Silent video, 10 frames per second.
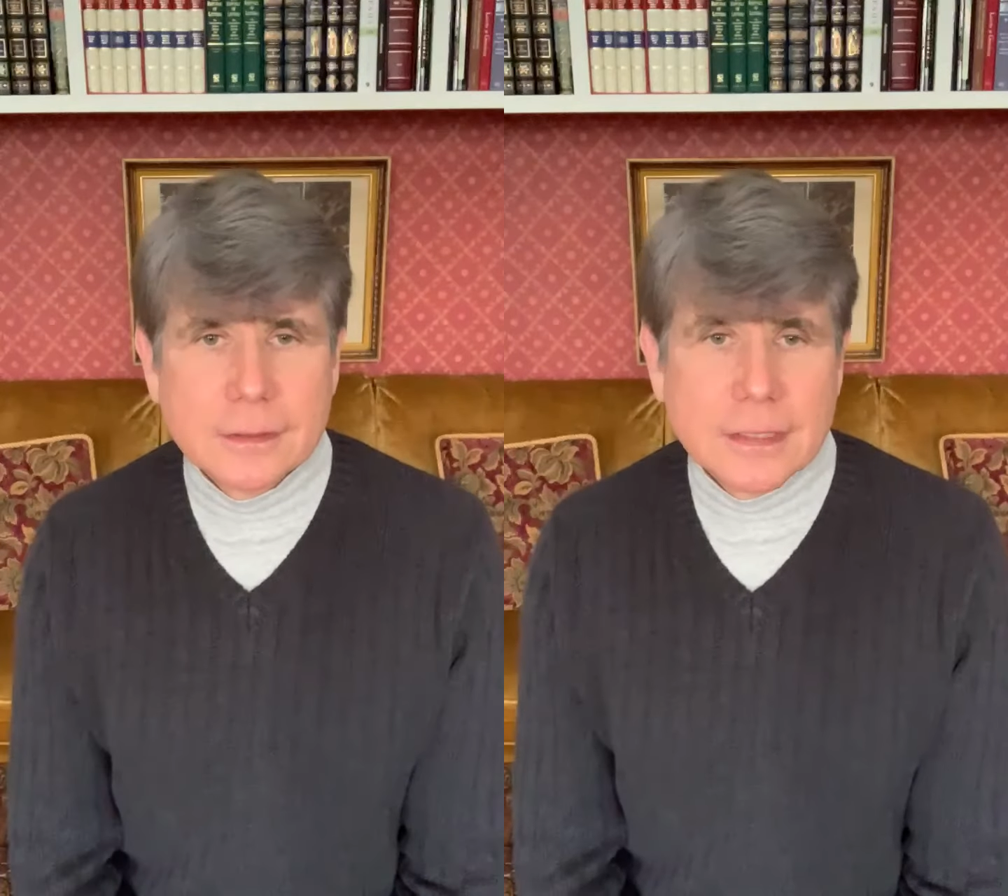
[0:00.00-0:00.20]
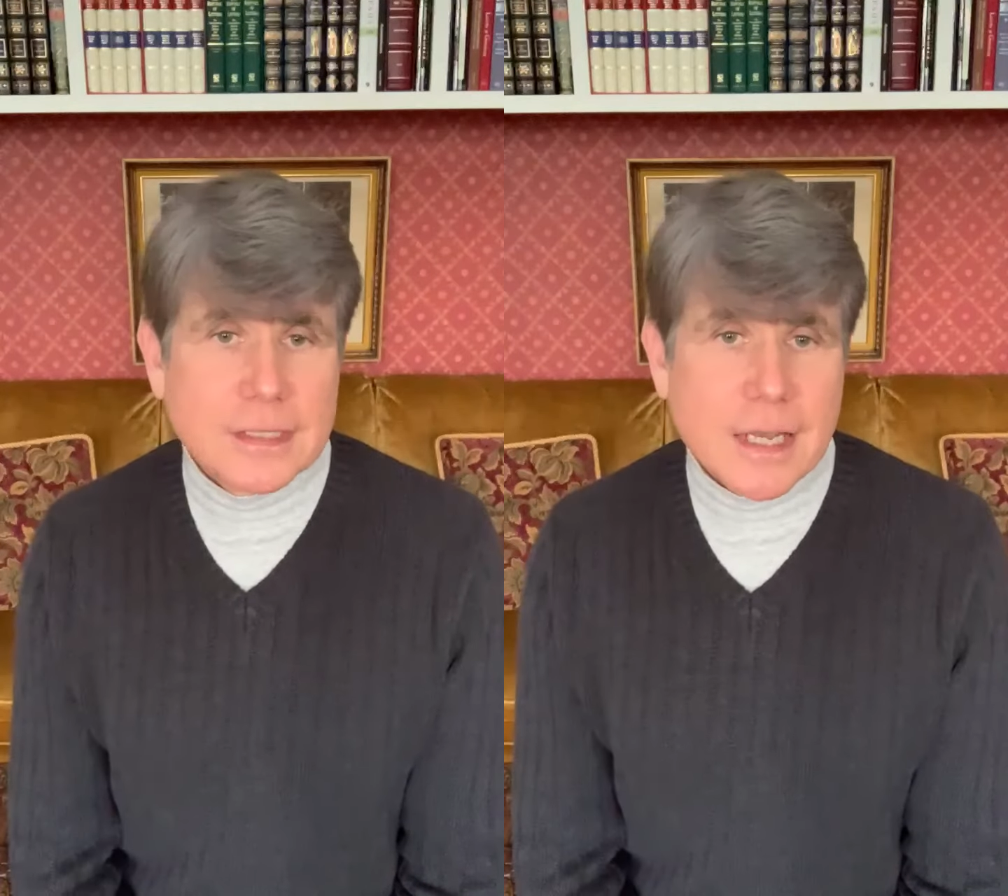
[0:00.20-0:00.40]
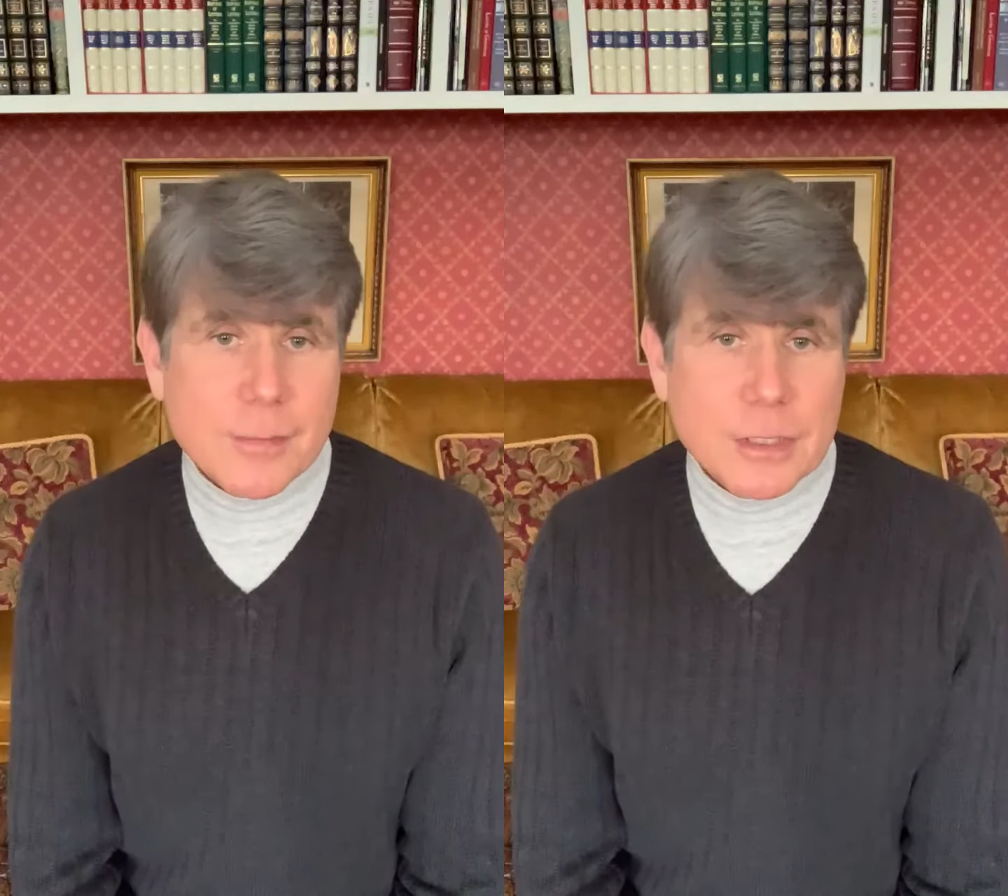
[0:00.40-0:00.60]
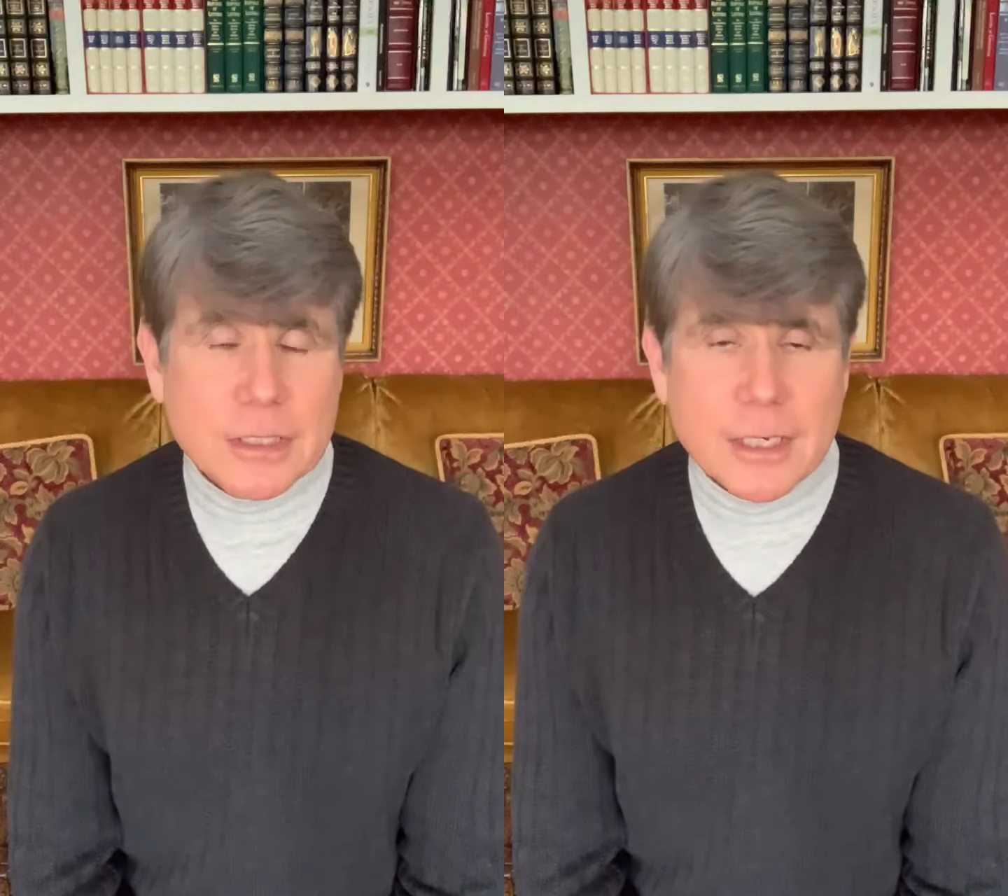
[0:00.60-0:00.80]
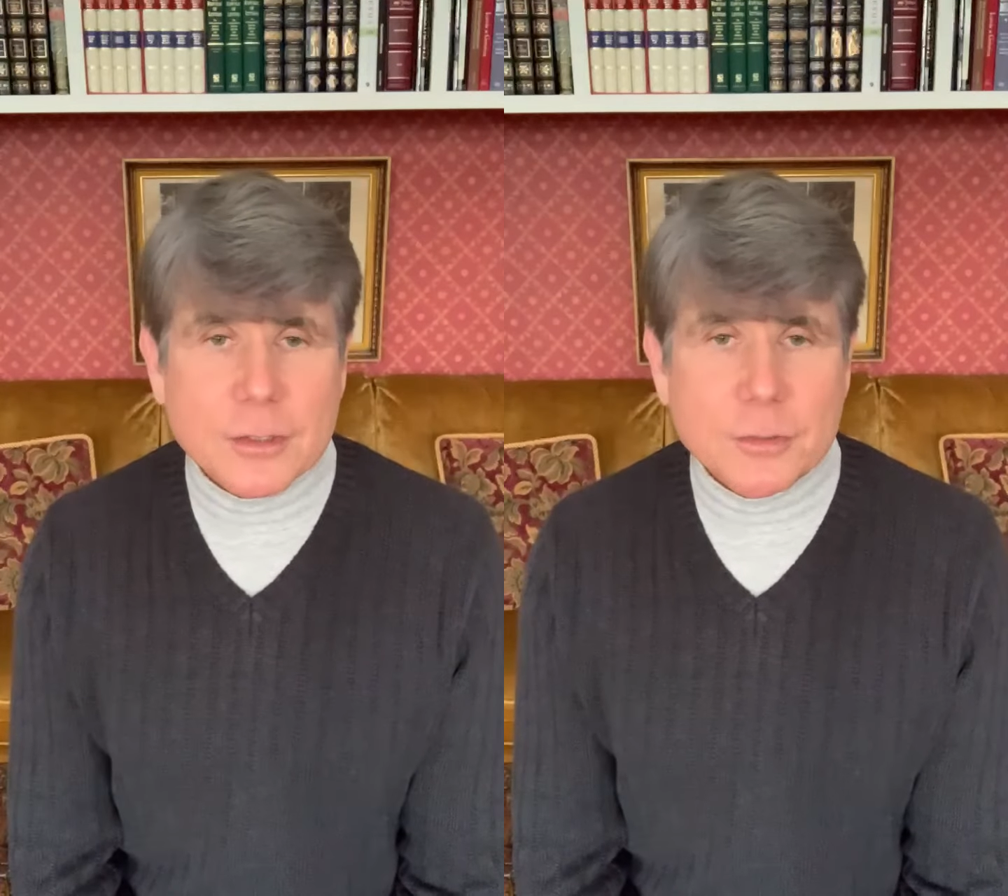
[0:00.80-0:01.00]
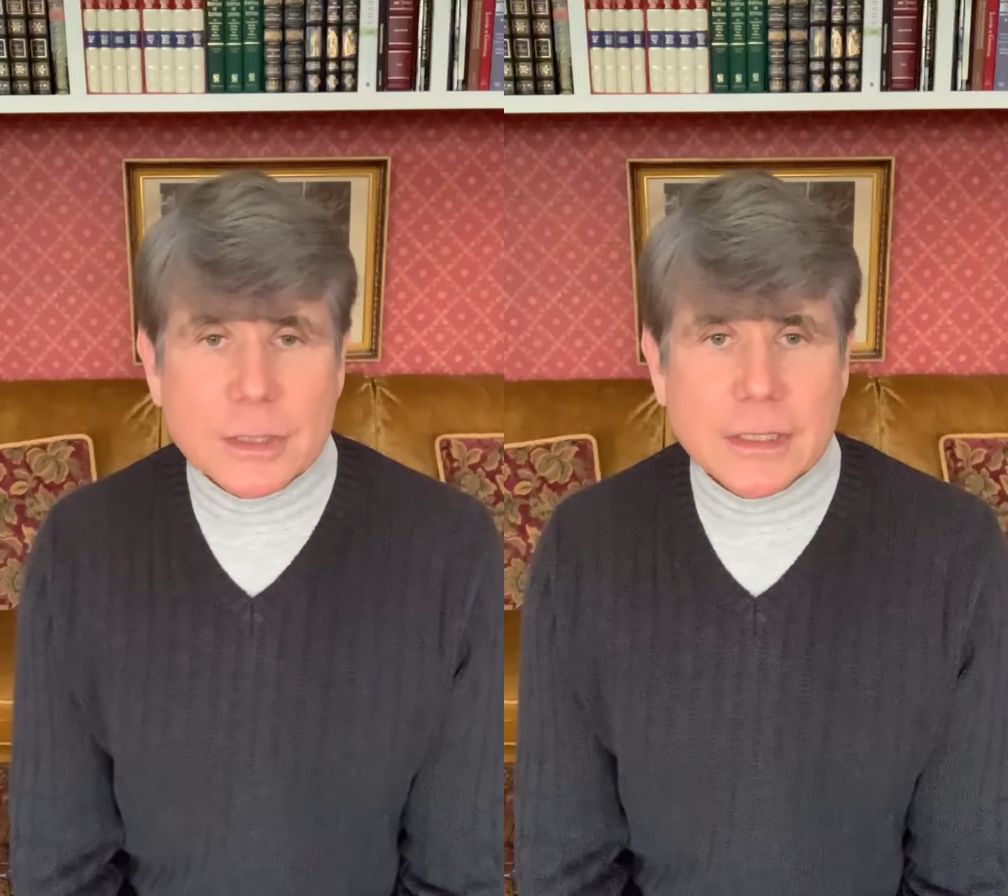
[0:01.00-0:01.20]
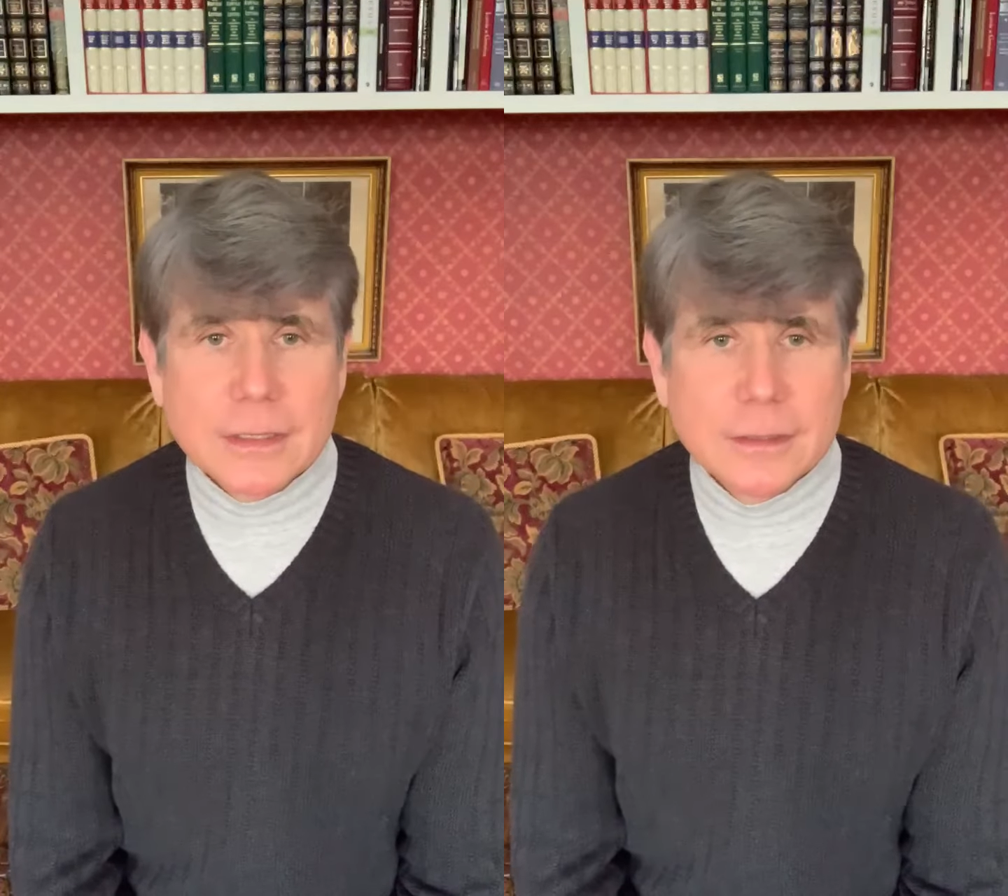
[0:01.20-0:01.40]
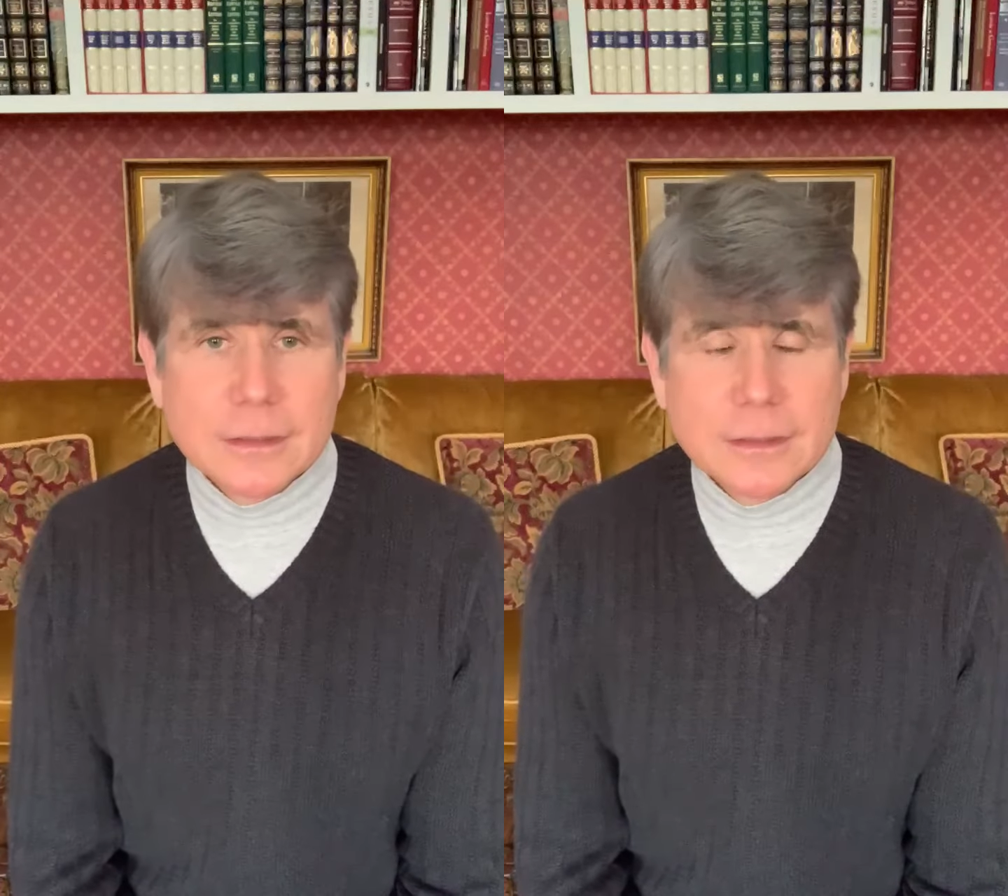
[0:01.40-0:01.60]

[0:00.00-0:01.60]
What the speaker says: It's common sense, really.